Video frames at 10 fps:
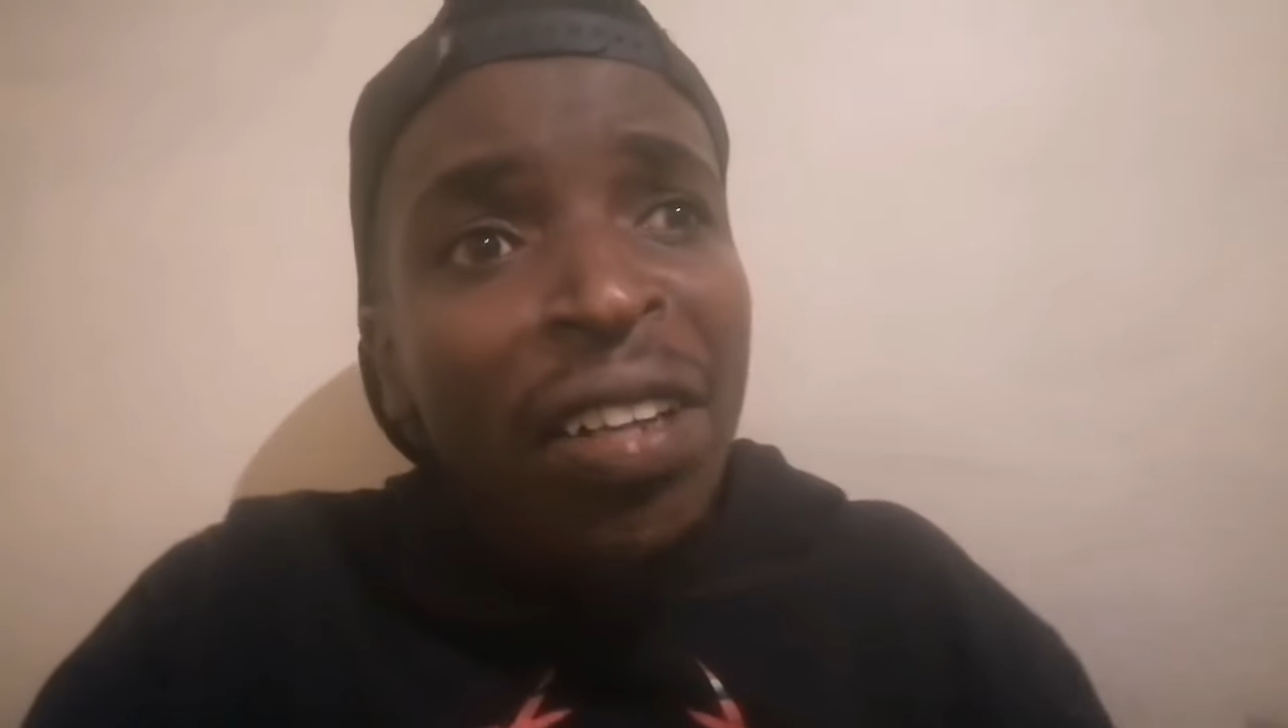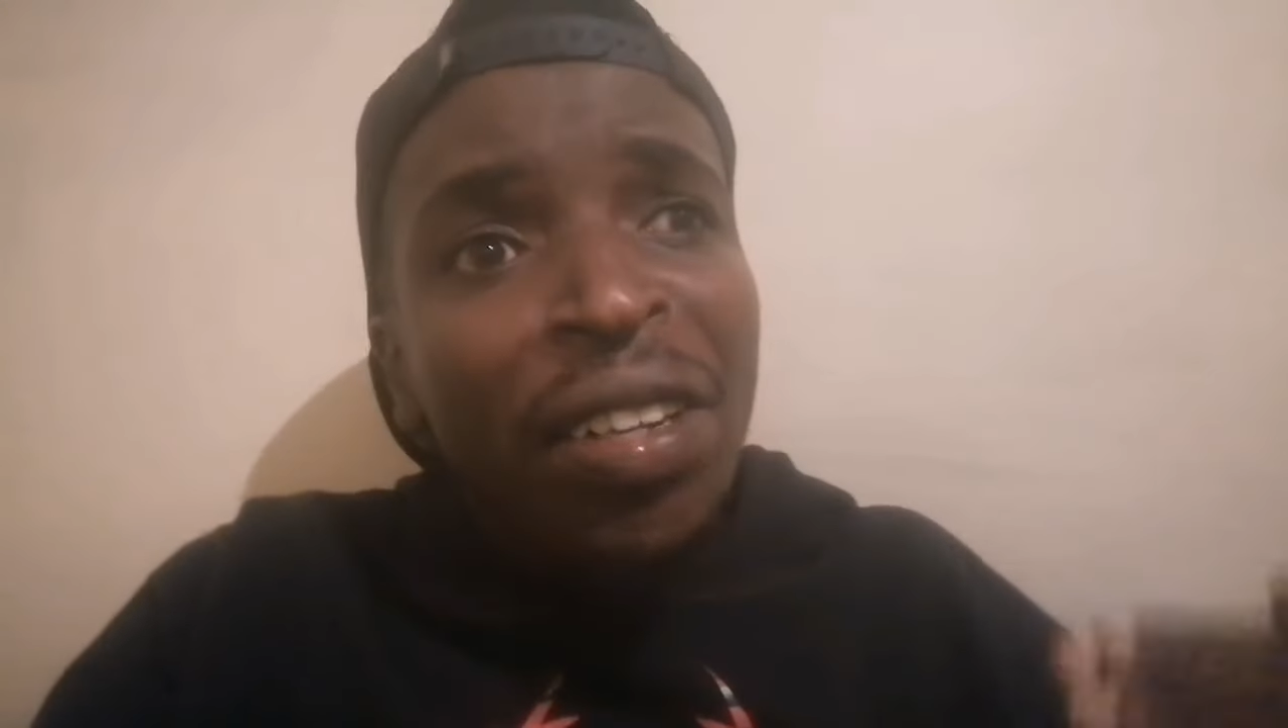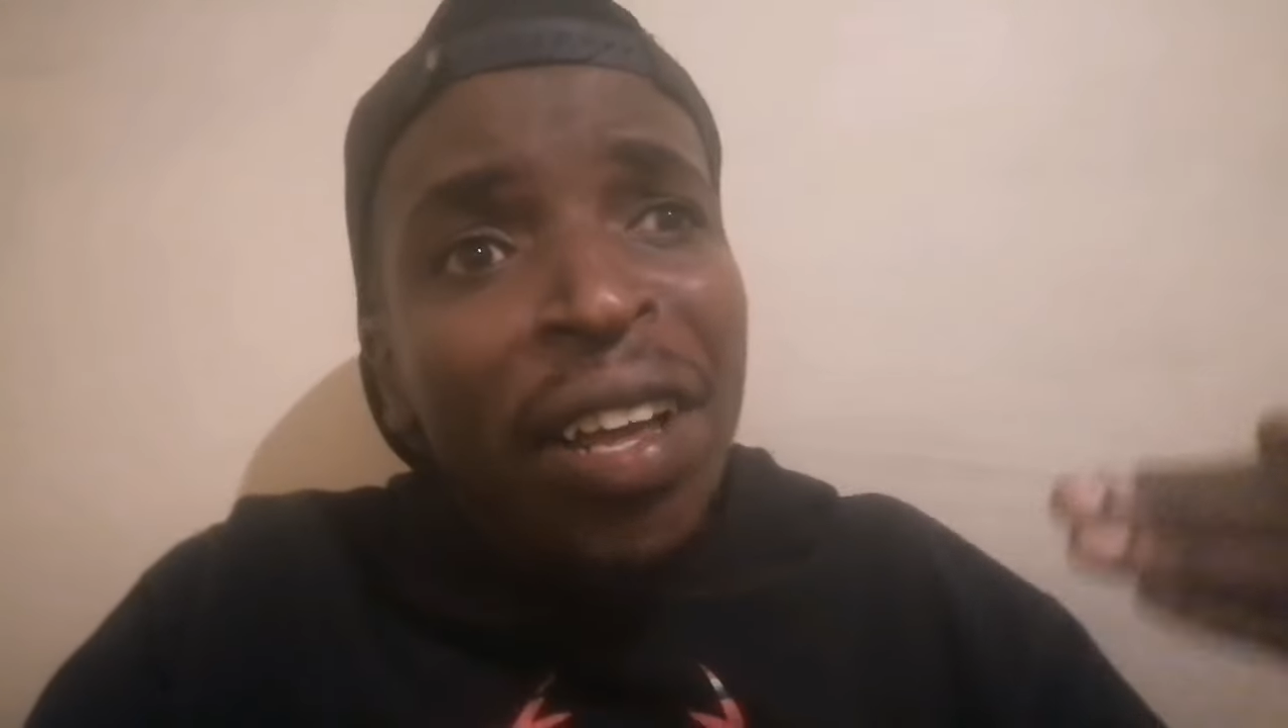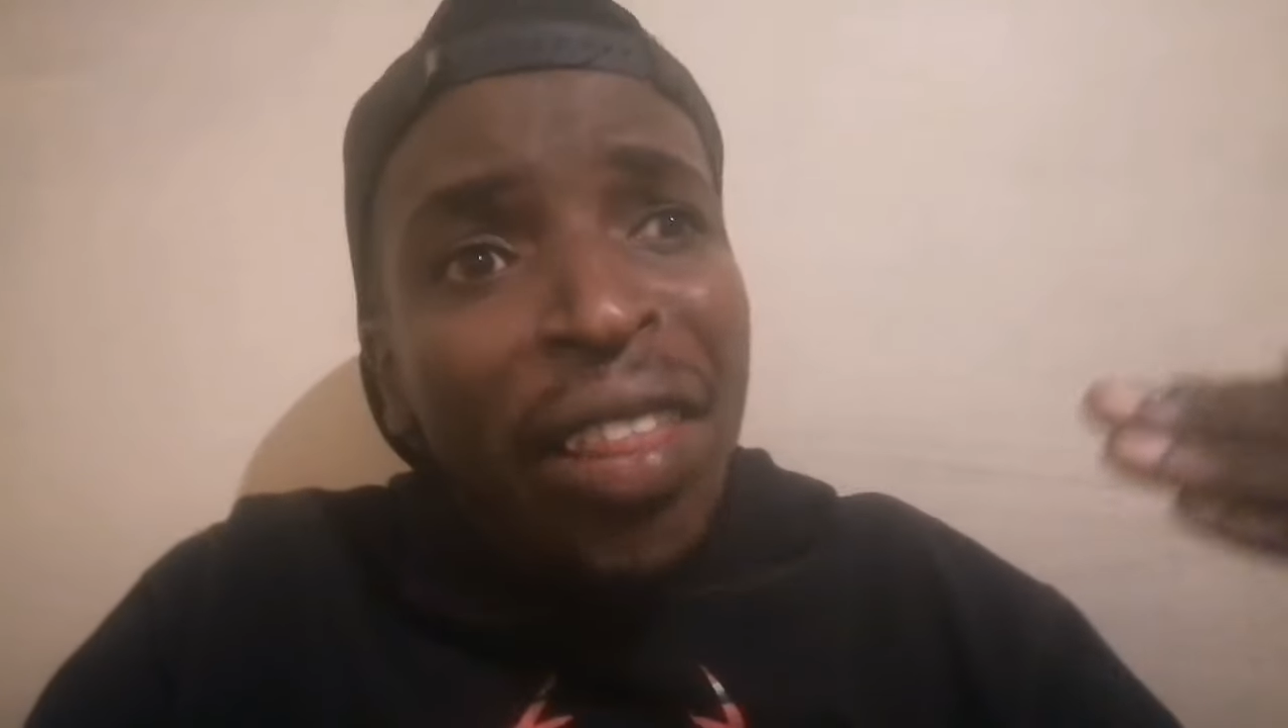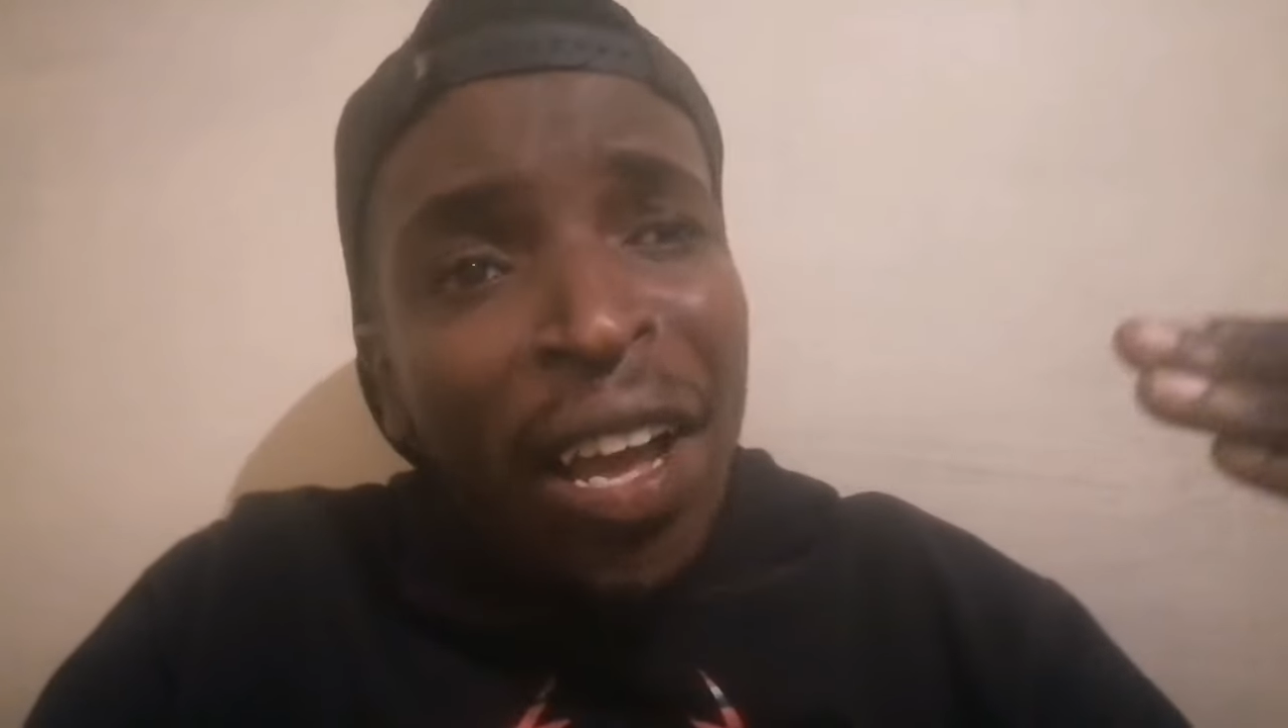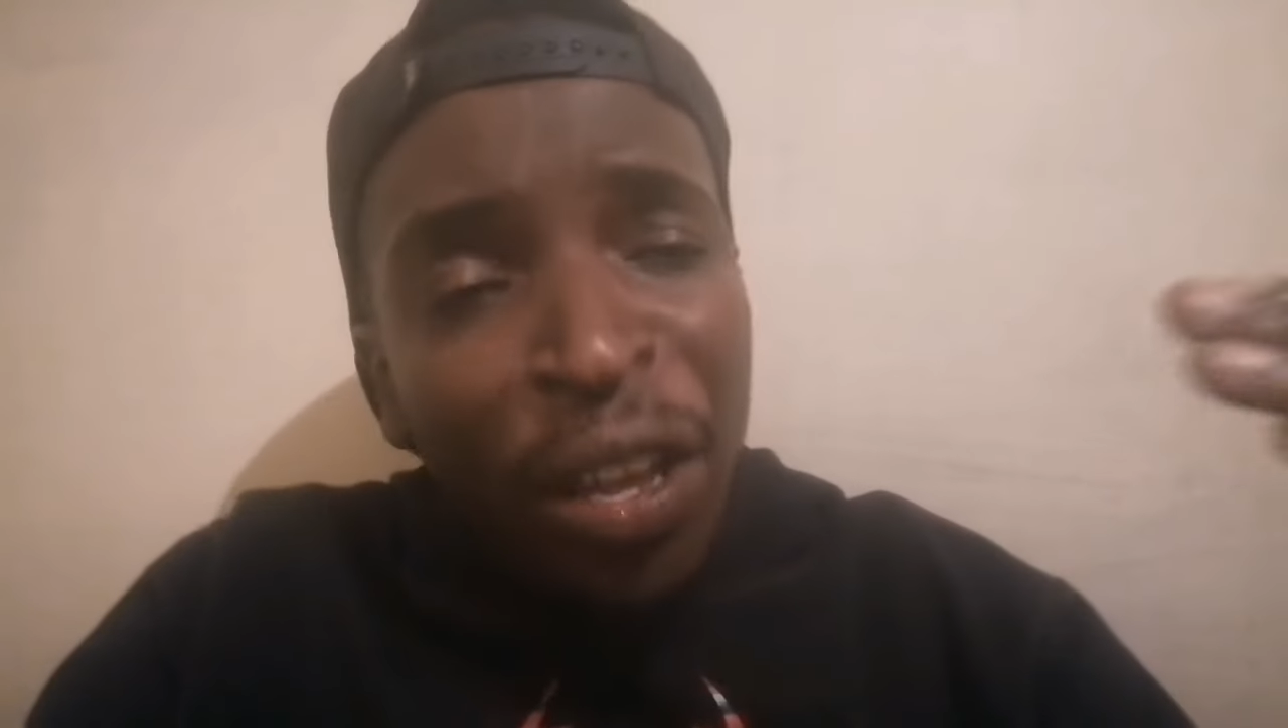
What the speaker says: as another